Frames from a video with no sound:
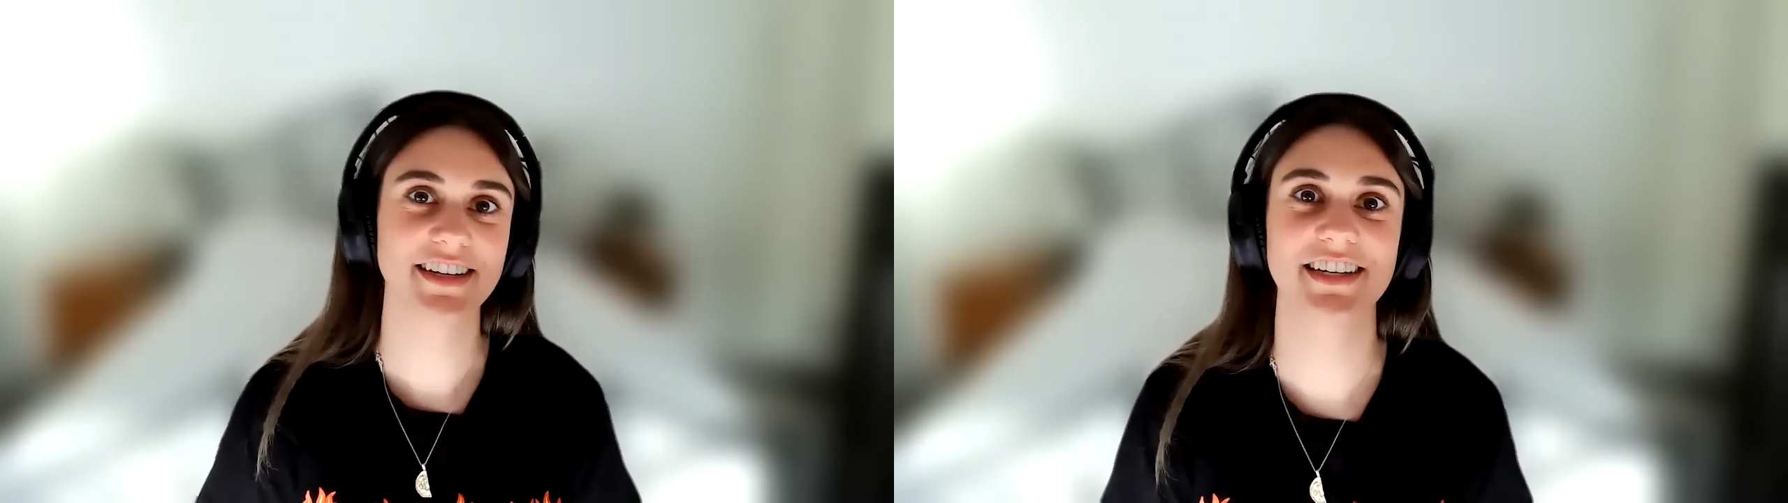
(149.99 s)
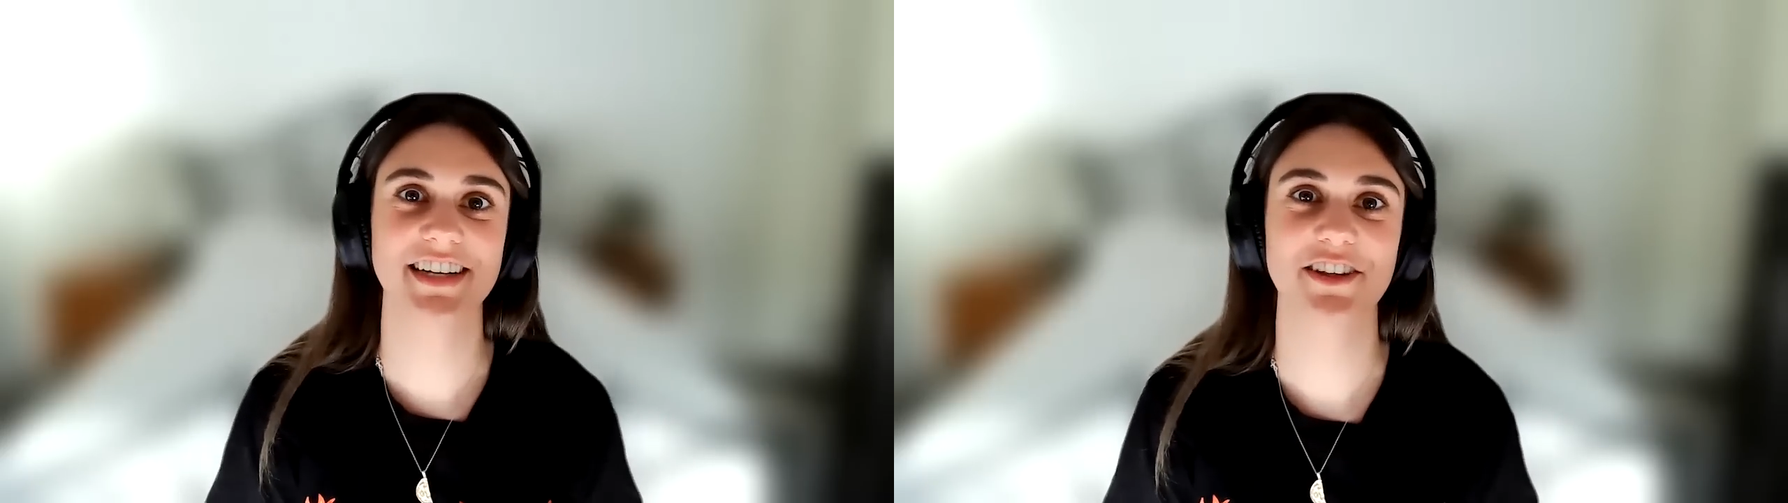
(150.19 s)

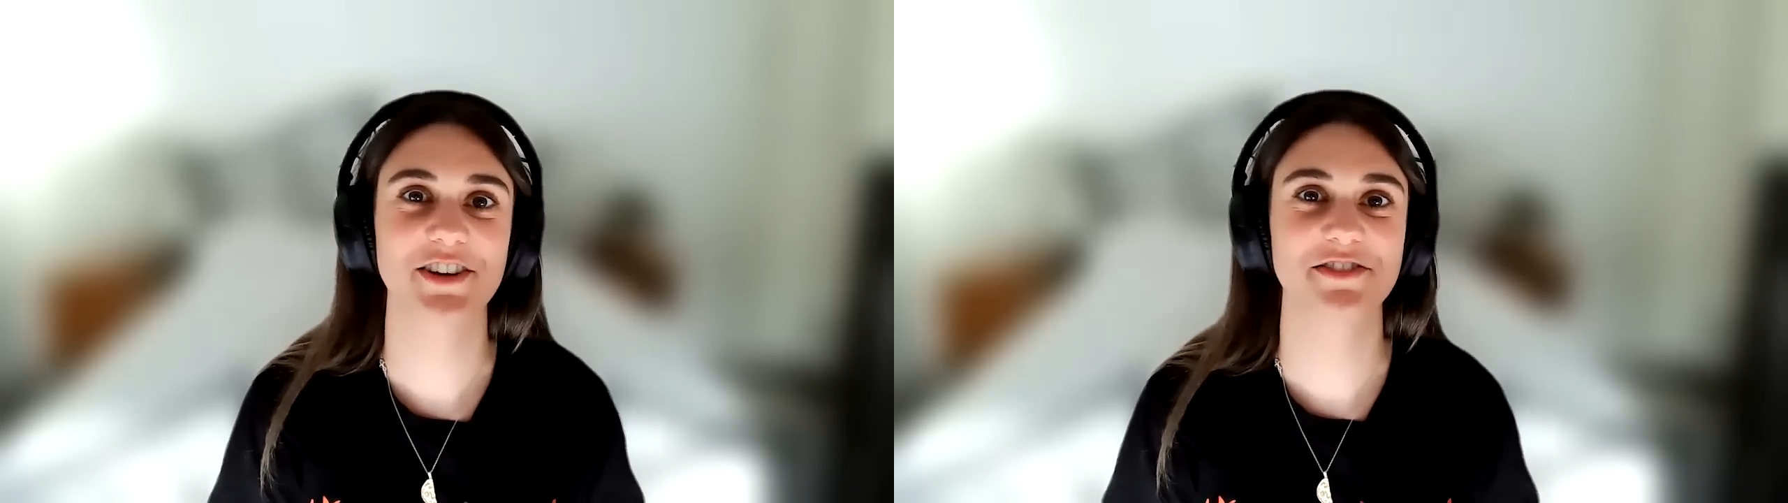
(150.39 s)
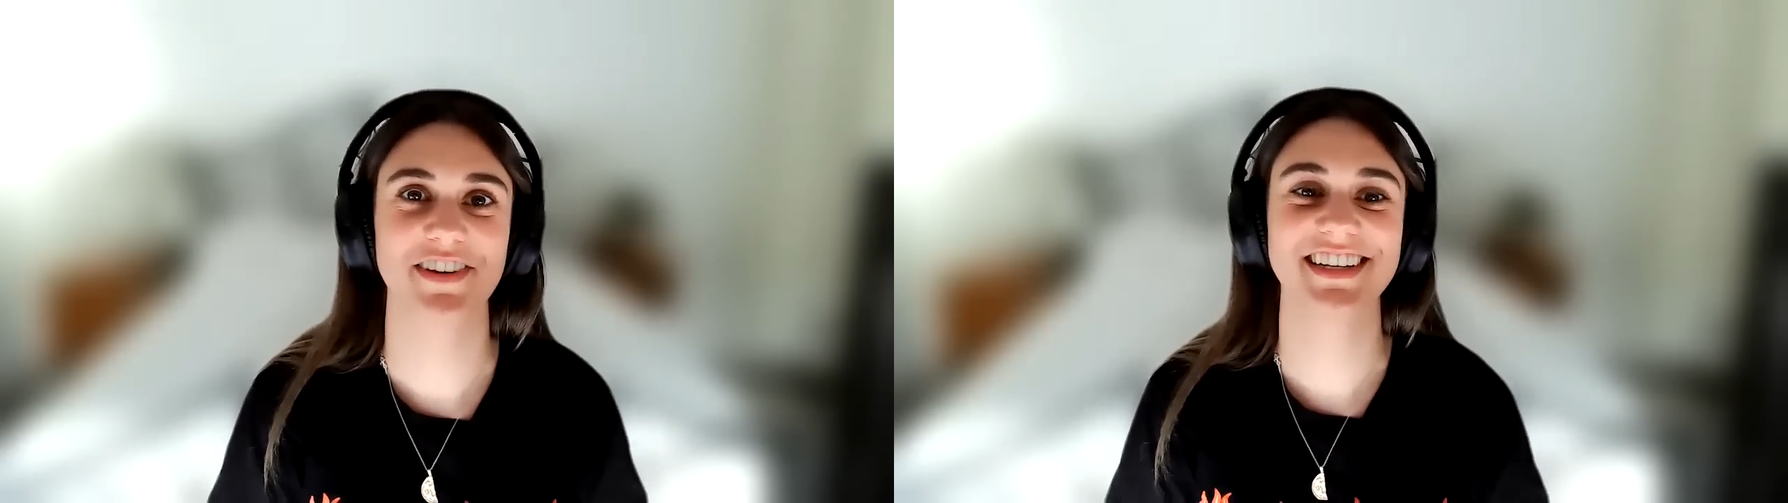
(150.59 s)
take down
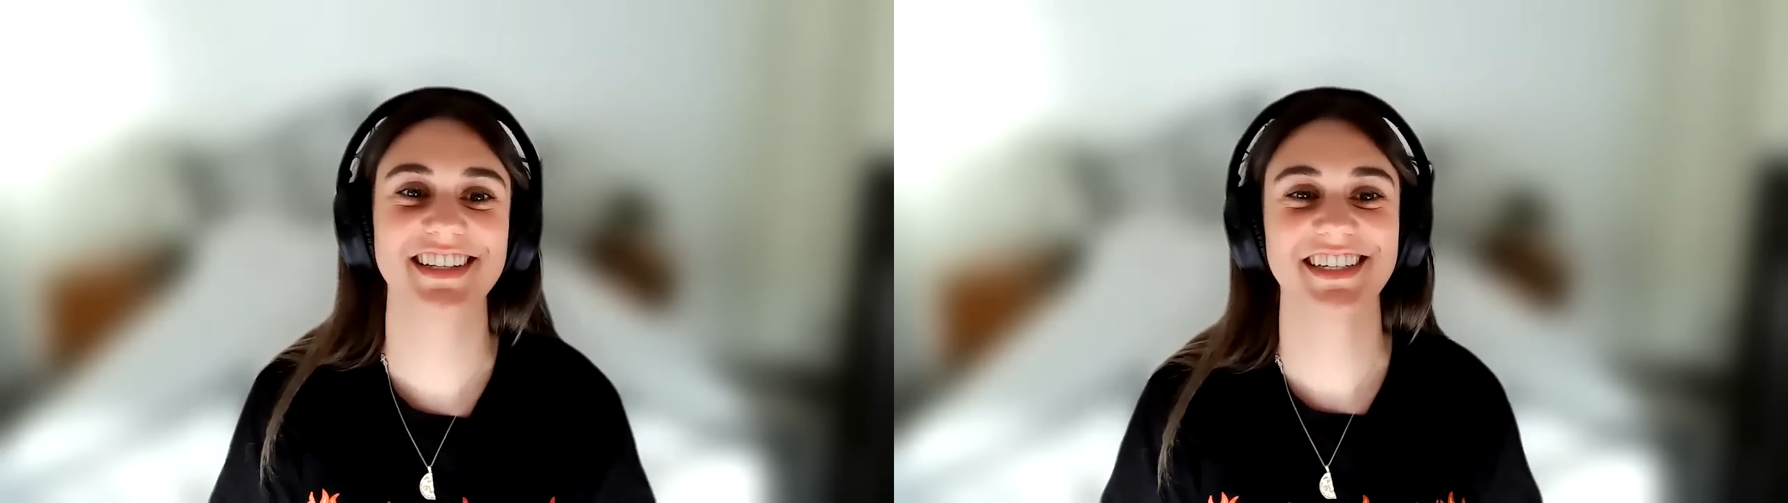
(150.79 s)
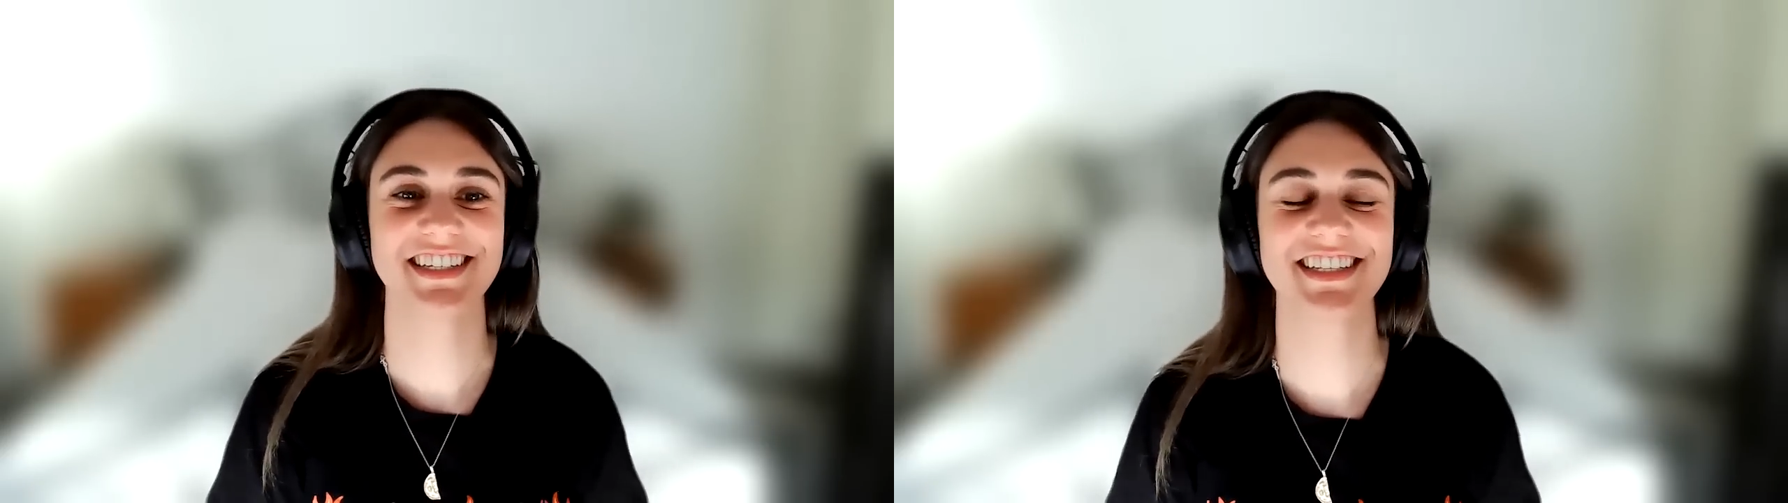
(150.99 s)
those
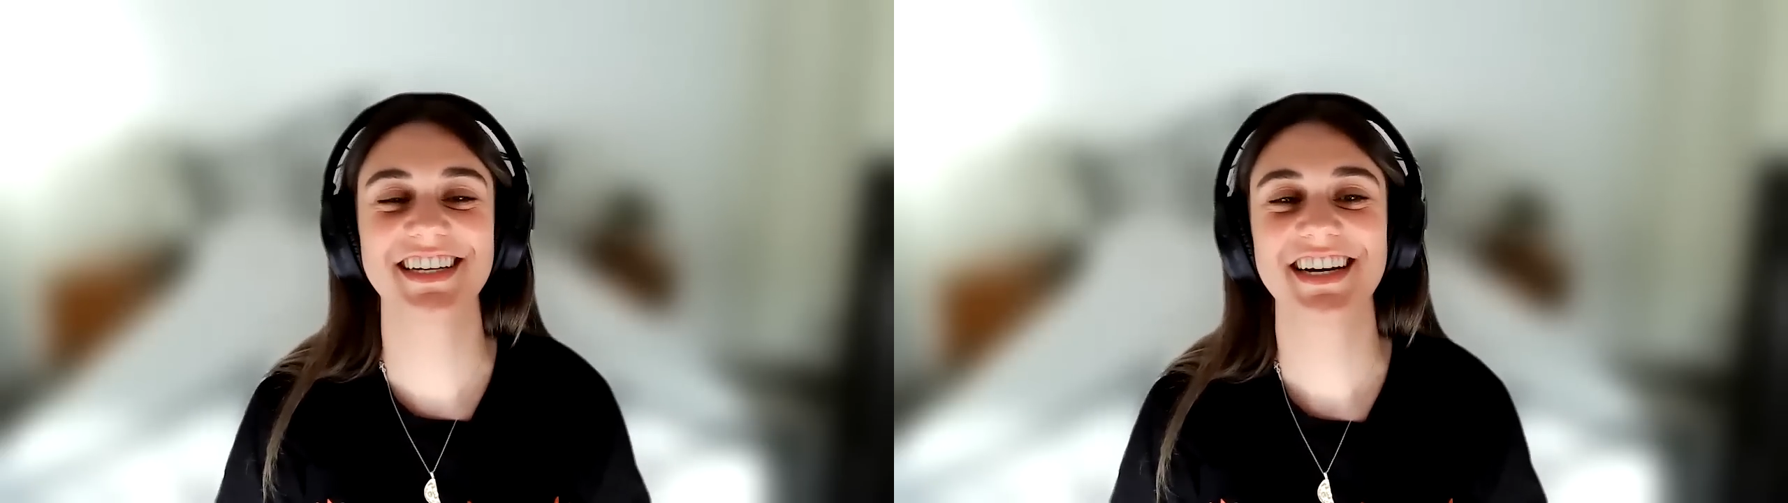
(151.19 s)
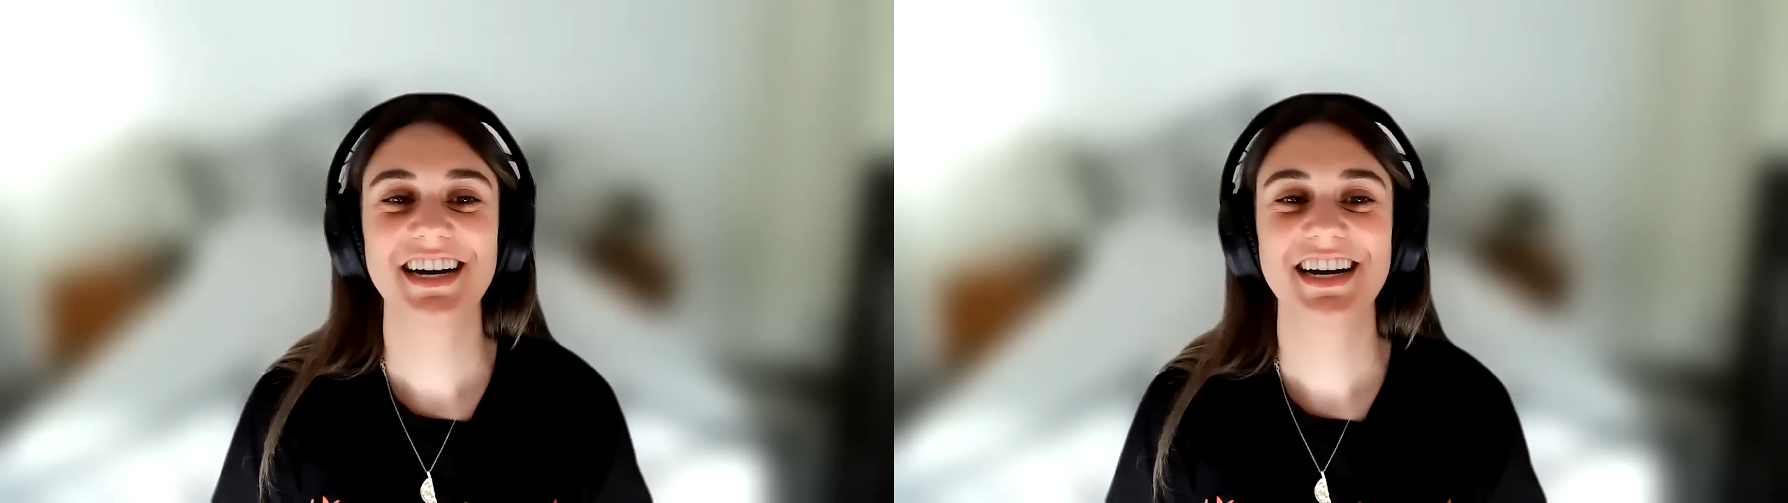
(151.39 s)
races.